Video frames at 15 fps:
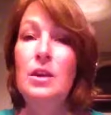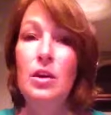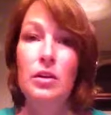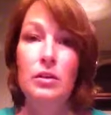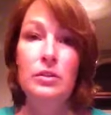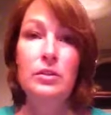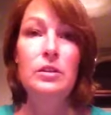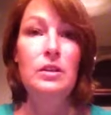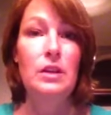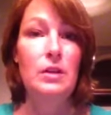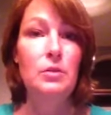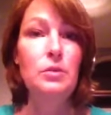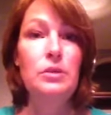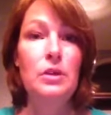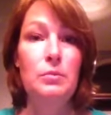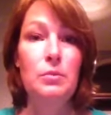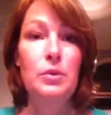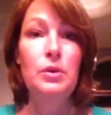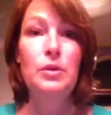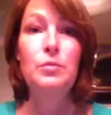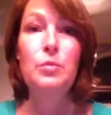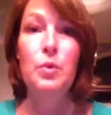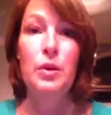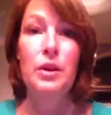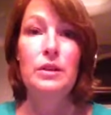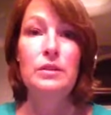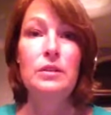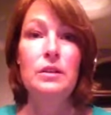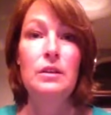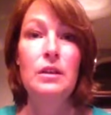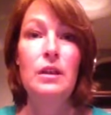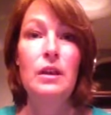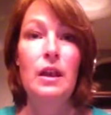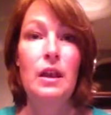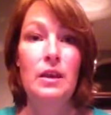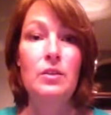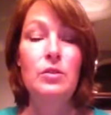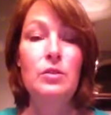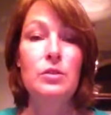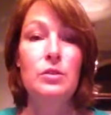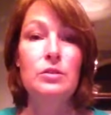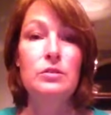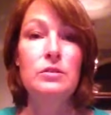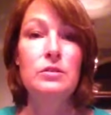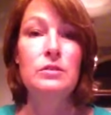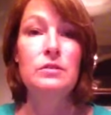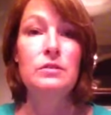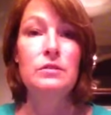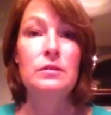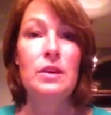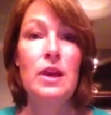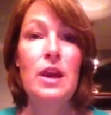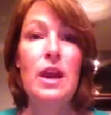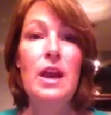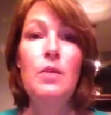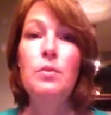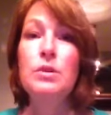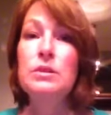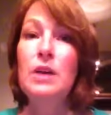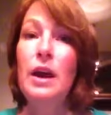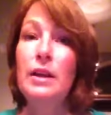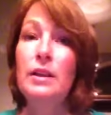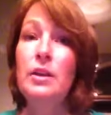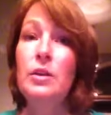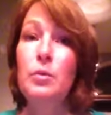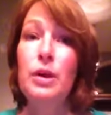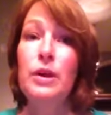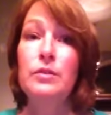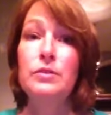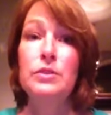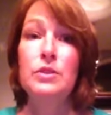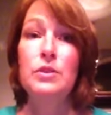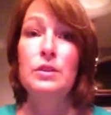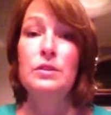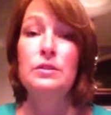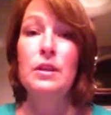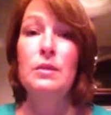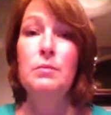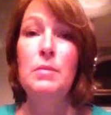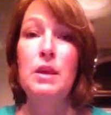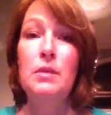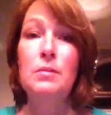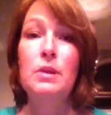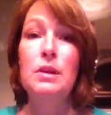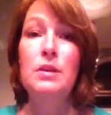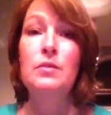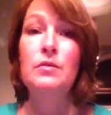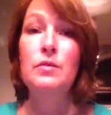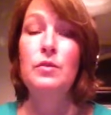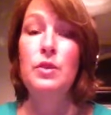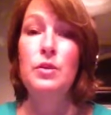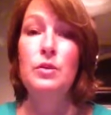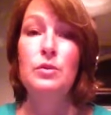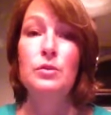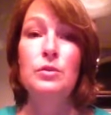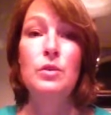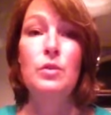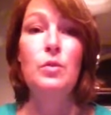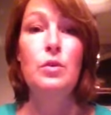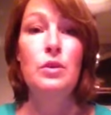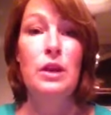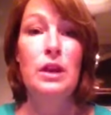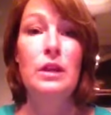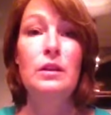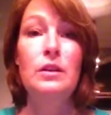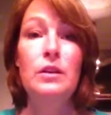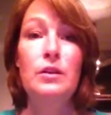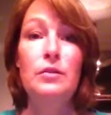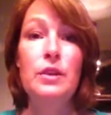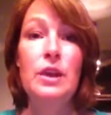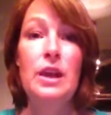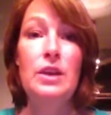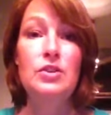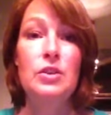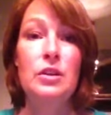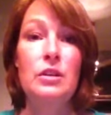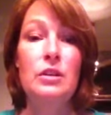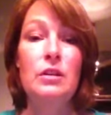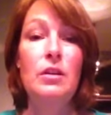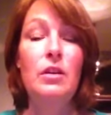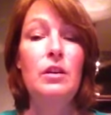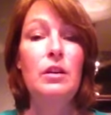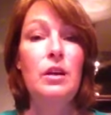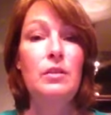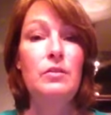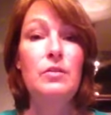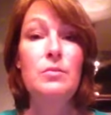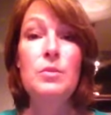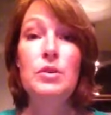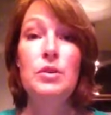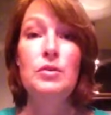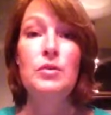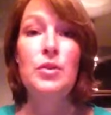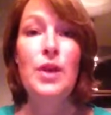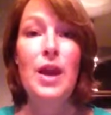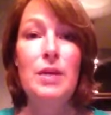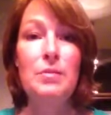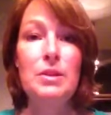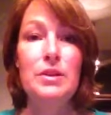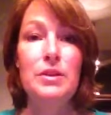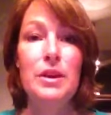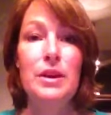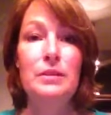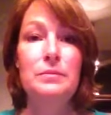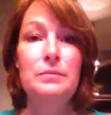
called on an equal number of boys and girls and was highly aware of students that may be confused or need clarification on unfamiliar vocabulary.